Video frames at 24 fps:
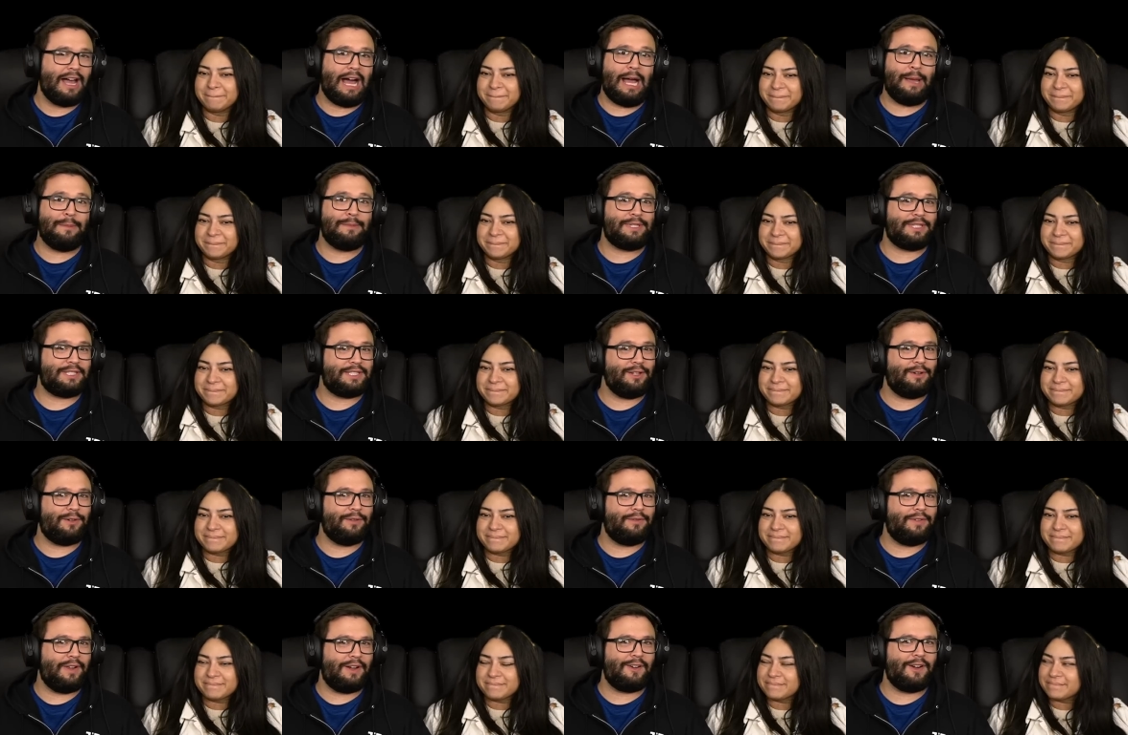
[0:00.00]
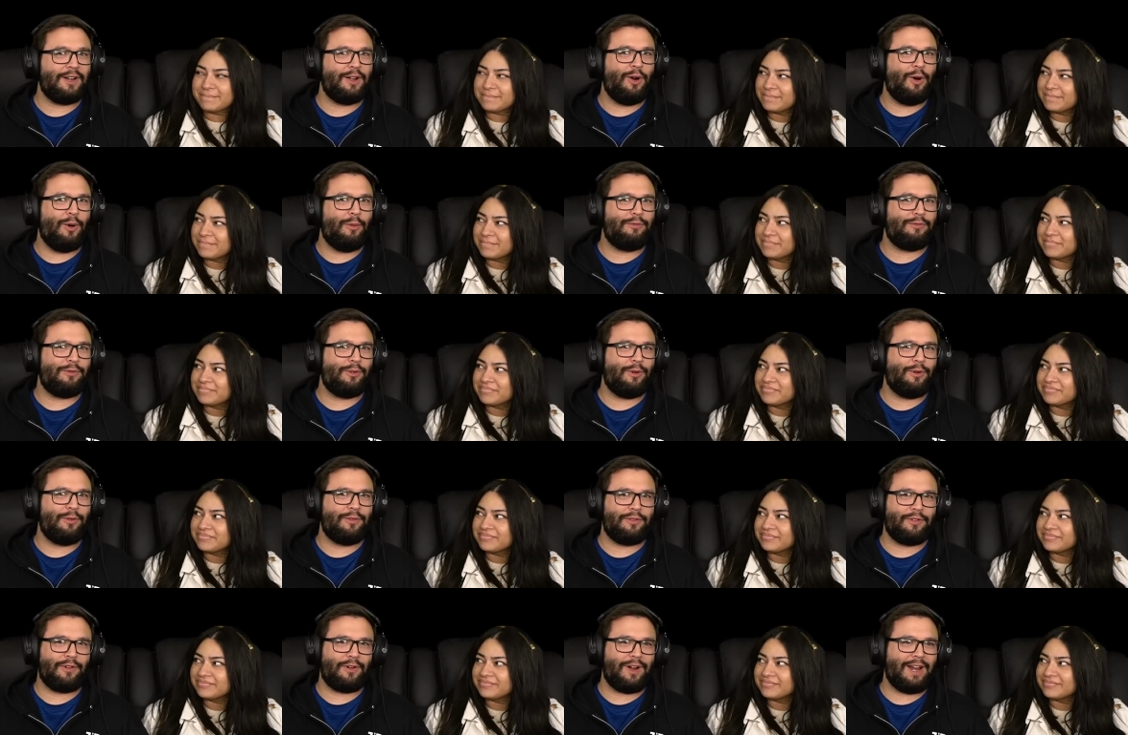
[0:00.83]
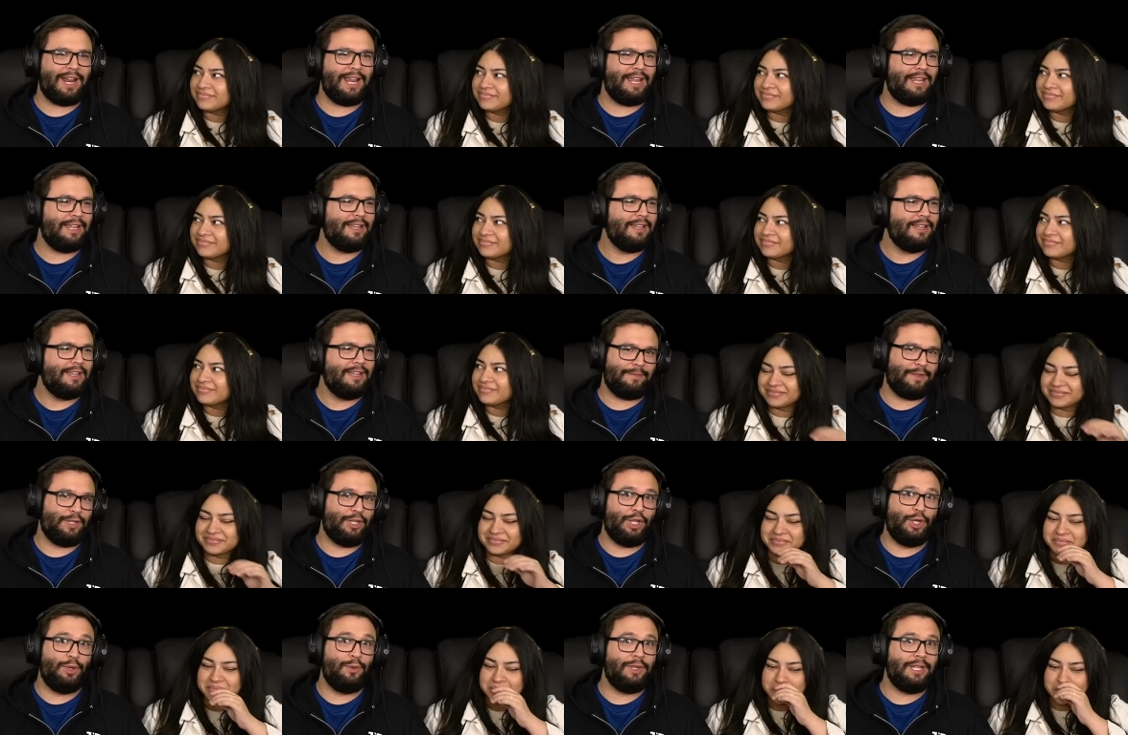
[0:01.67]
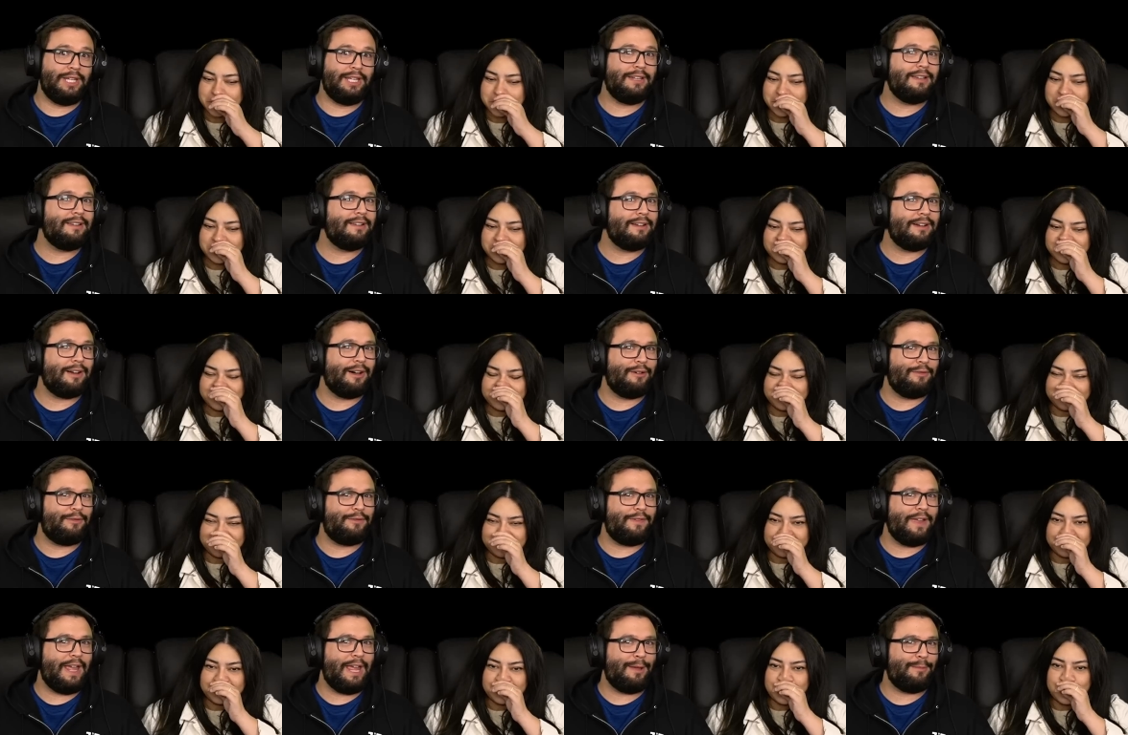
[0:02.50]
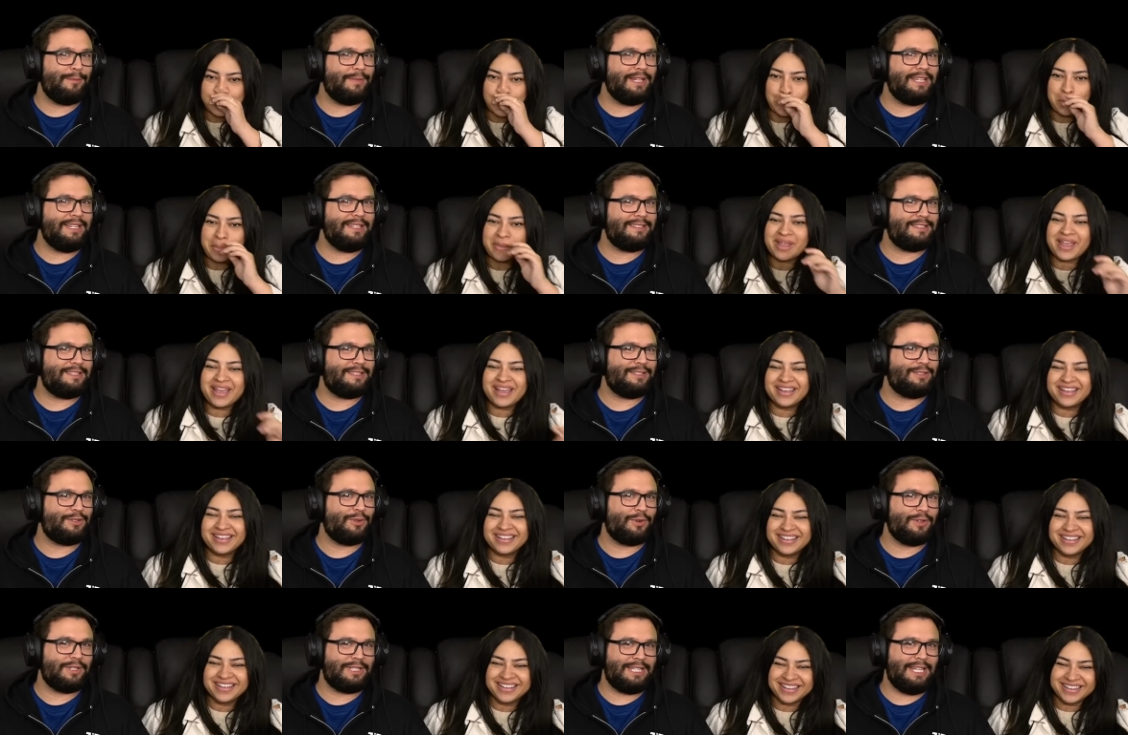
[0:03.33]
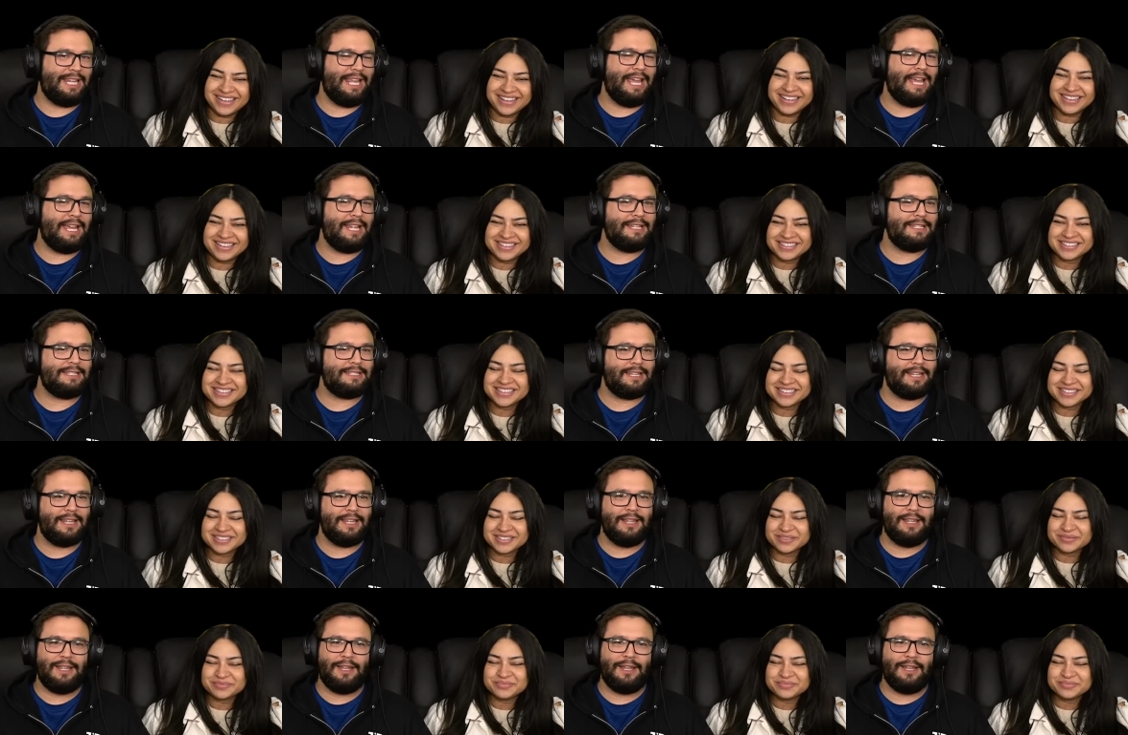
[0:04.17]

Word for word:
Speaker 1: I'm still very hopeful for a union of families towards the end,